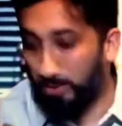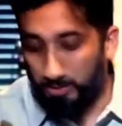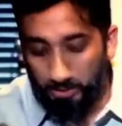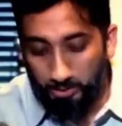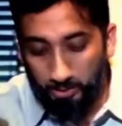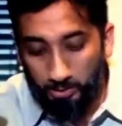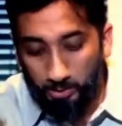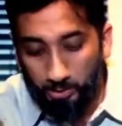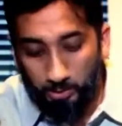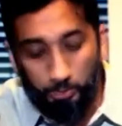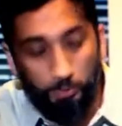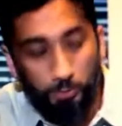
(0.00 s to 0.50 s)
This
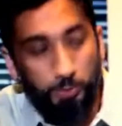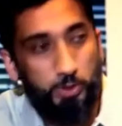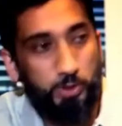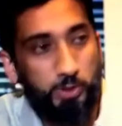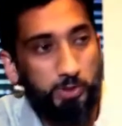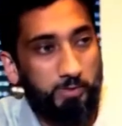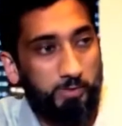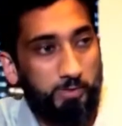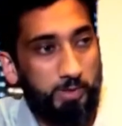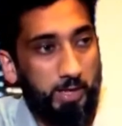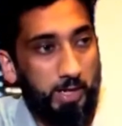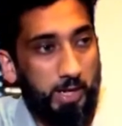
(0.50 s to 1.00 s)
is the
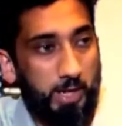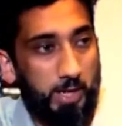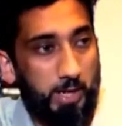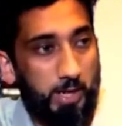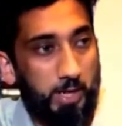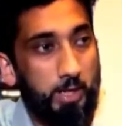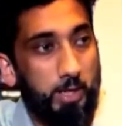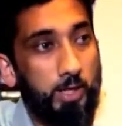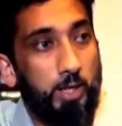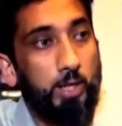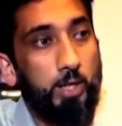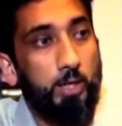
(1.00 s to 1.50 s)
conclusion of the
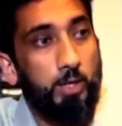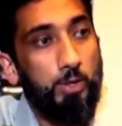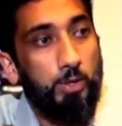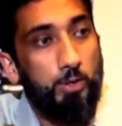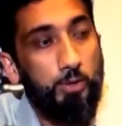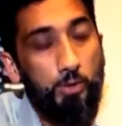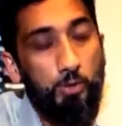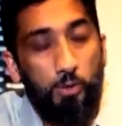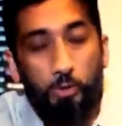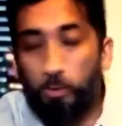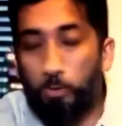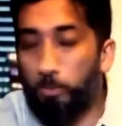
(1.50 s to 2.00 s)
ayah.
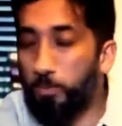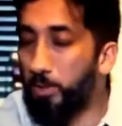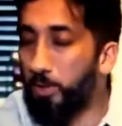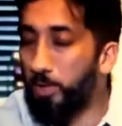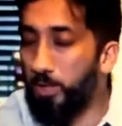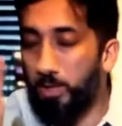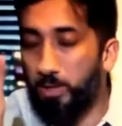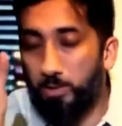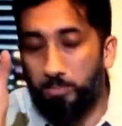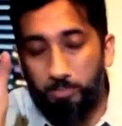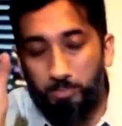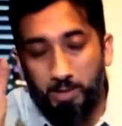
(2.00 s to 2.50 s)

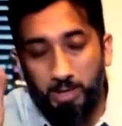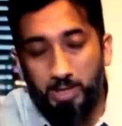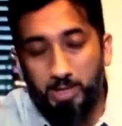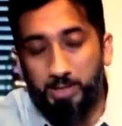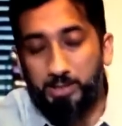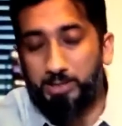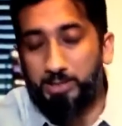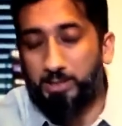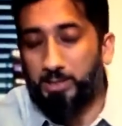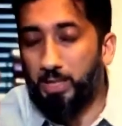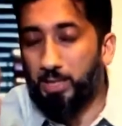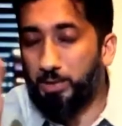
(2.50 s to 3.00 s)
Nobody
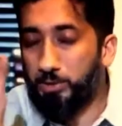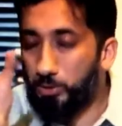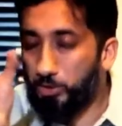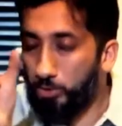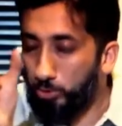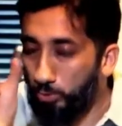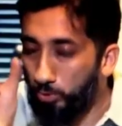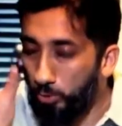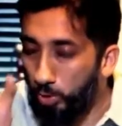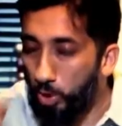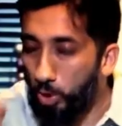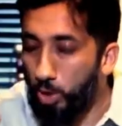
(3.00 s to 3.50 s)
makes a
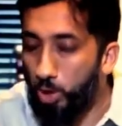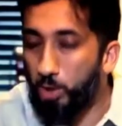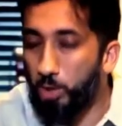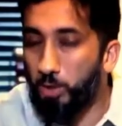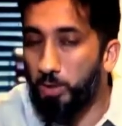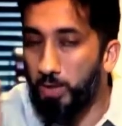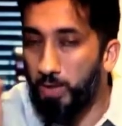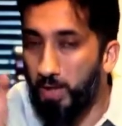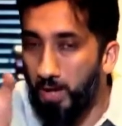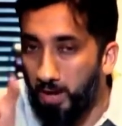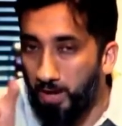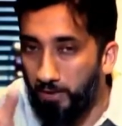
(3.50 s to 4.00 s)

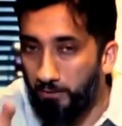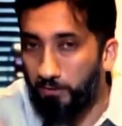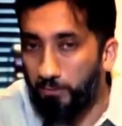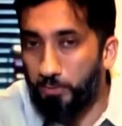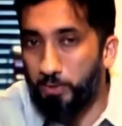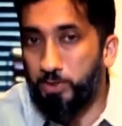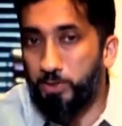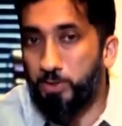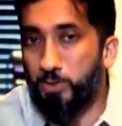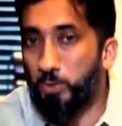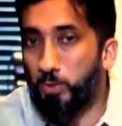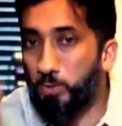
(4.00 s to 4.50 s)
strong
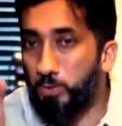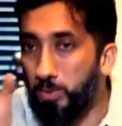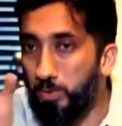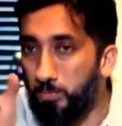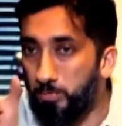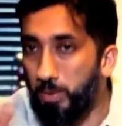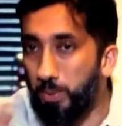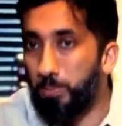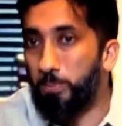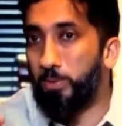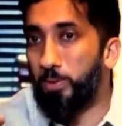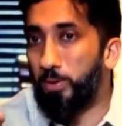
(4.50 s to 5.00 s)
effort to
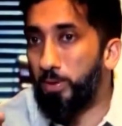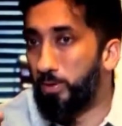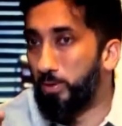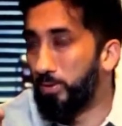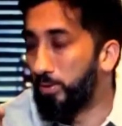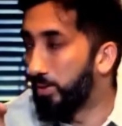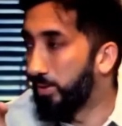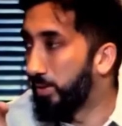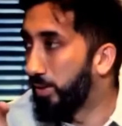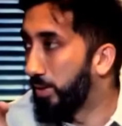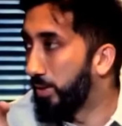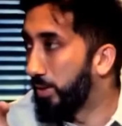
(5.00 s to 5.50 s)
remember.
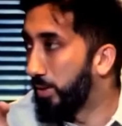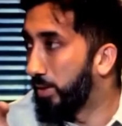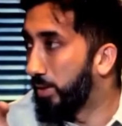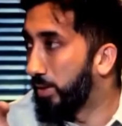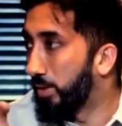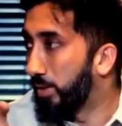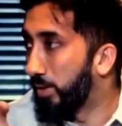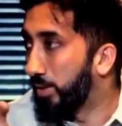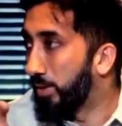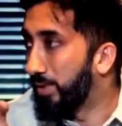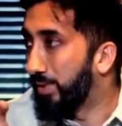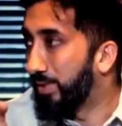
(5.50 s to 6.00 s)

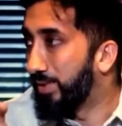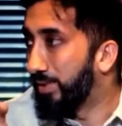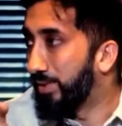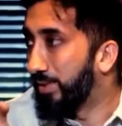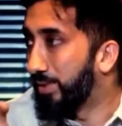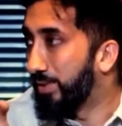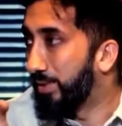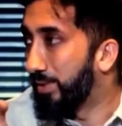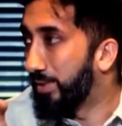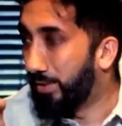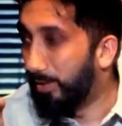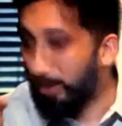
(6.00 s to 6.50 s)

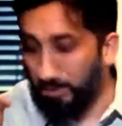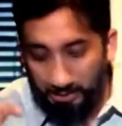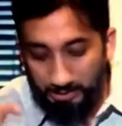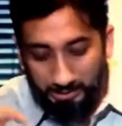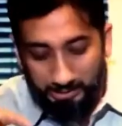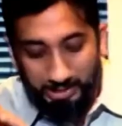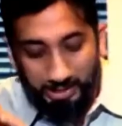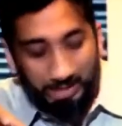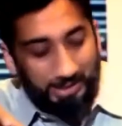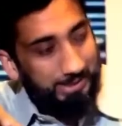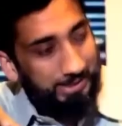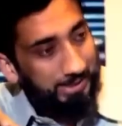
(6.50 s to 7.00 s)

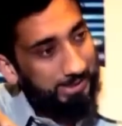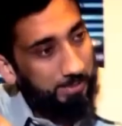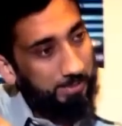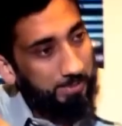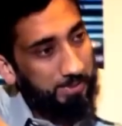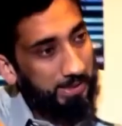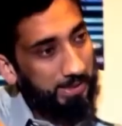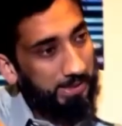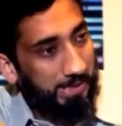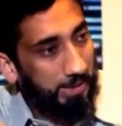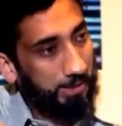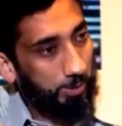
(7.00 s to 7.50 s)
This is not
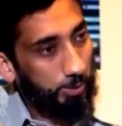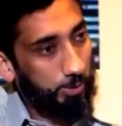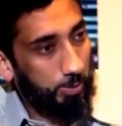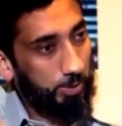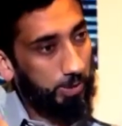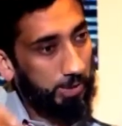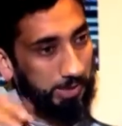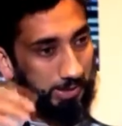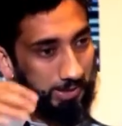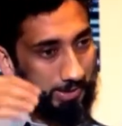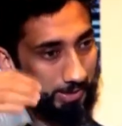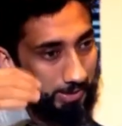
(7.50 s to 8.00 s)
something that you
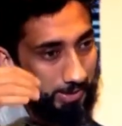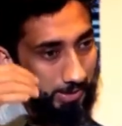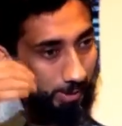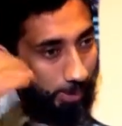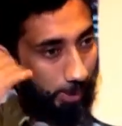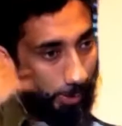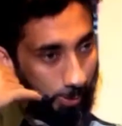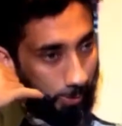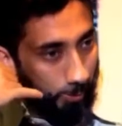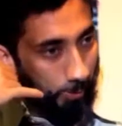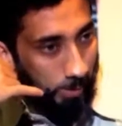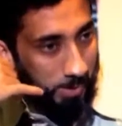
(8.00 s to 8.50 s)
just
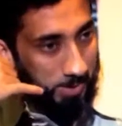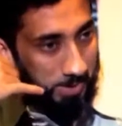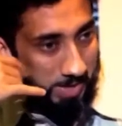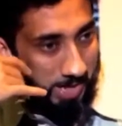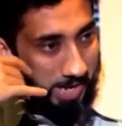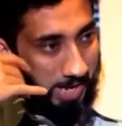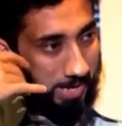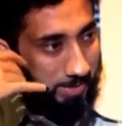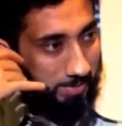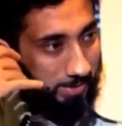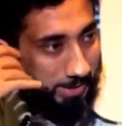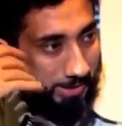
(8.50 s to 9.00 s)
learn one
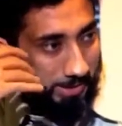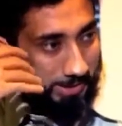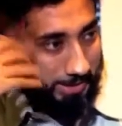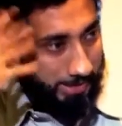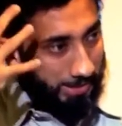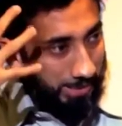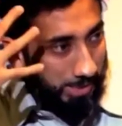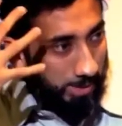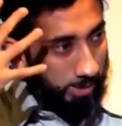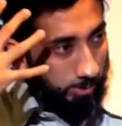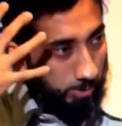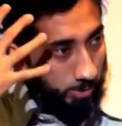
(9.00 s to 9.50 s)
time and it
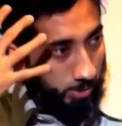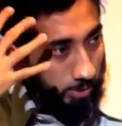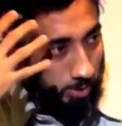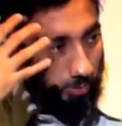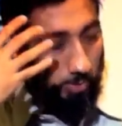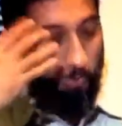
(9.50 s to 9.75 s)
stays